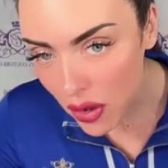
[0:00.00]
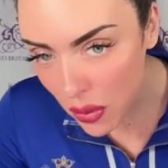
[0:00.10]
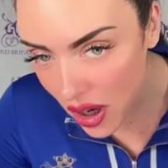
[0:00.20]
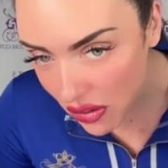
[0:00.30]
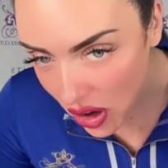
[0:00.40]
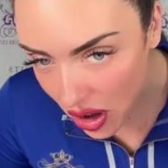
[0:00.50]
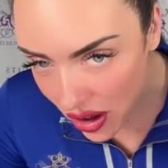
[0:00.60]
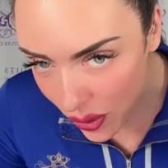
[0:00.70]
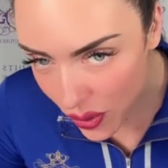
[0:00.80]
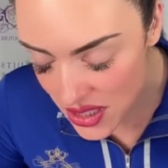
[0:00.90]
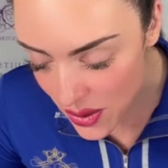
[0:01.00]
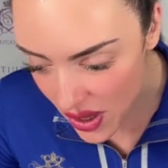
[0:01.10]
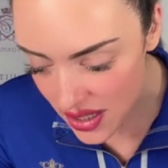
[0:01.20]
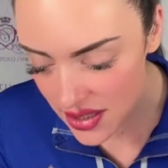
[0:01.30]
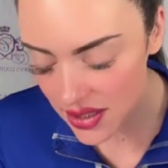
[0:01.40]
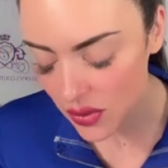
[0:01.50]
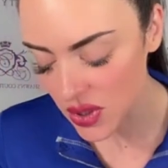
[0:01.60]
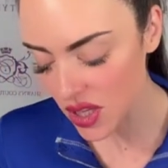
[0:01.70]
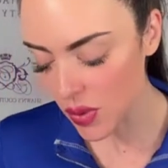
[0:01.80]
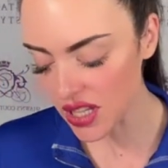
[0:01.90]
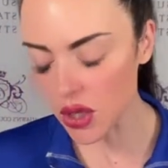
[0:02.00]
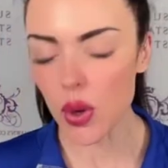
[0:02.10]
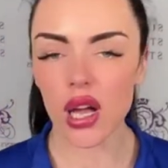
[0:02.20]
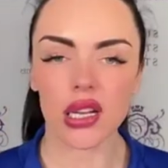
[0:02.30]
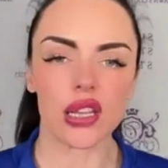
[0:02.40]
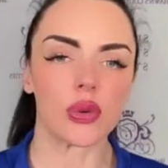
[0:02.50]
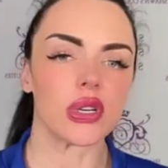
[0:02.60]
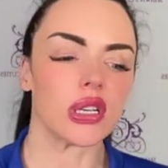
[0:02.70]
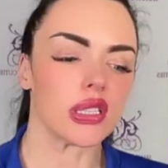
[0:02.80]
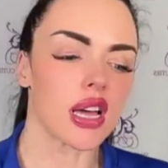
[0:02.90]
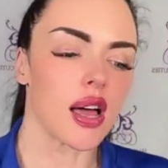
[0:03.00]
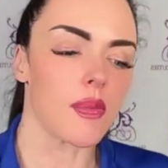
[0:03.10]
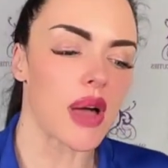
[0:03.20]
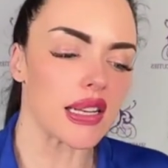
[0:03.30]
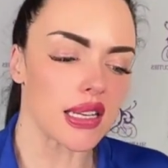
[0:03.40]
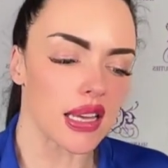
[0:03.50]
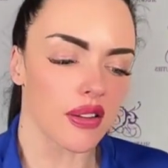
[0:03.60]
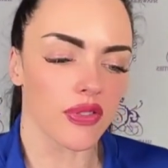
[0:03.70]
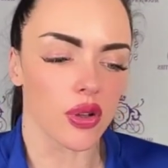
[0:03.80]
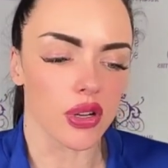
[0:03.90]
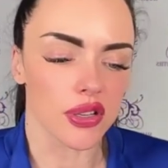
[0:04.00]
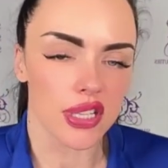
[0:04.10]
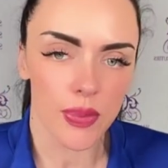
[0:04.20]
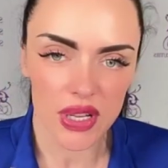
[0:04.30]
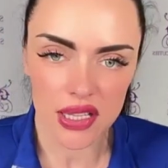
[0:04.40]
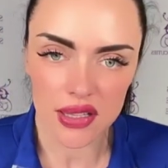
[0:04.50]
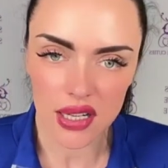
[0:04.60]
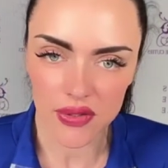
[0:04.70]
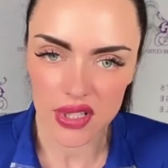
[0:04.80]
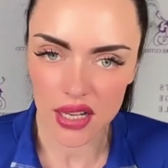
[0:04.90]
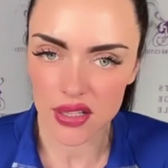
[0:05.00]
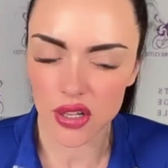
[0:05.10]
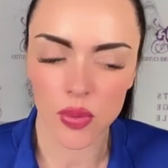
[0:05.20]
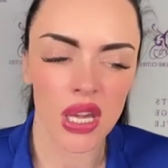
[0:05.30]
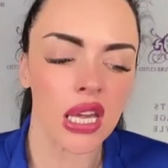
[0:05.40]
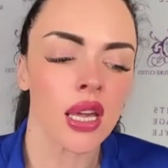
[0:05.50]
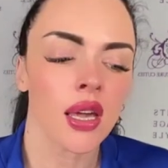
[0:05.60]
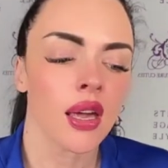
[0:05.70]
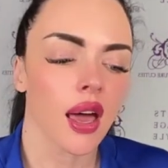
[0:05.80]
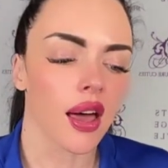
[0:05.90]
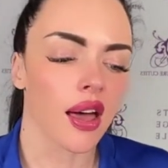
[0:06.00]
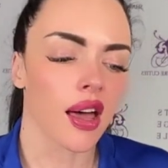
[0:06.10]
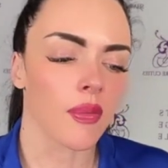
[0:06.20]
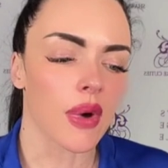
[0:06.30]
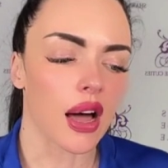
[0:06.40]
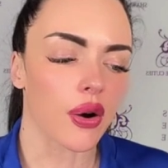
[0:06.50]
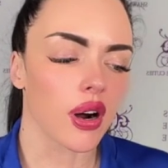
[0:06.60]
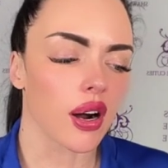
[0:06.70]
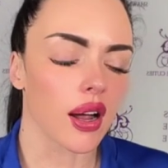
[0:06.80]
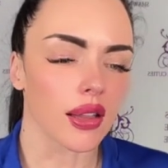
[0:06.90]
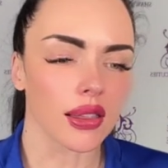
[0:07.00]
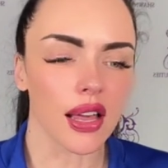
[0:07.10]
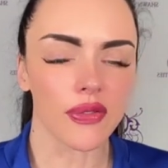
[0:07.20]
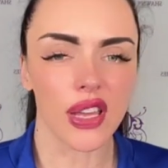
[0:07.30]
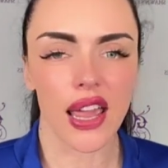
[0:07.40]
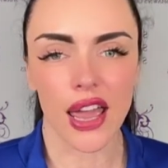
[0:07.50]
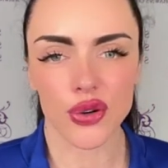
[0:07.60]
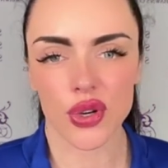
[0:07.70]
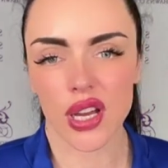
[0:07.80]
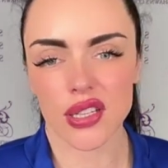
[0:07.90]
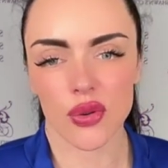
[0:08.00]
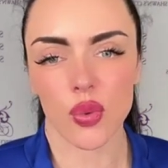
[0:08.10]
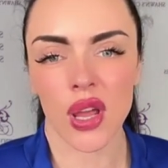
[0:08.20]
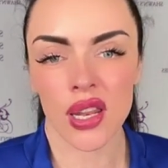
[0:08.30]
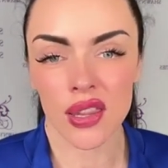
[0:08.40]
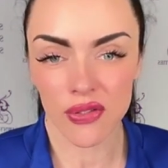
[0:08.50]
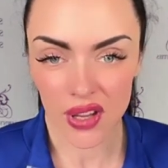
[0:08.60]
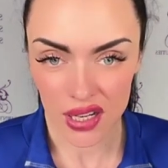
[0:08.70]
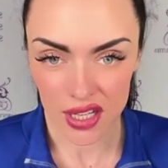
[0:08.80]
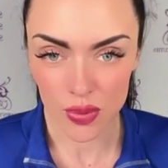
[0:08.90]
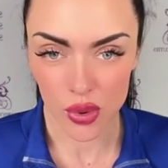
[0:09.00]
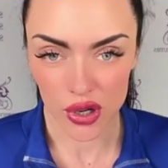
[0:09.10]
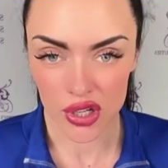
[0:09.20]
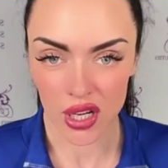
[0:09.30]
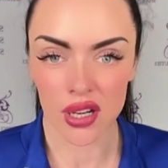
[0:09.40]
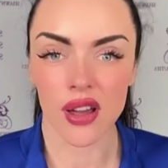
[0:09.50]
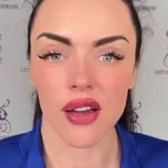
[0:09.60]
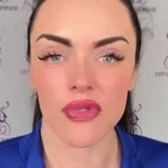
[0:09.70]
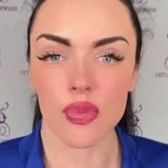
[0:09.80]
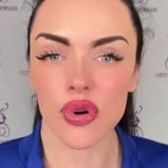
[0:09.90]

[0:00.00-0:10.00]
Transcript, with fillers: from what I've heard, it wasn't the best. It wasn't the best quality in the world. Um, I did get a few little snippets and stuff sent to me. Um, our lovely Andrea did win the fitness portion of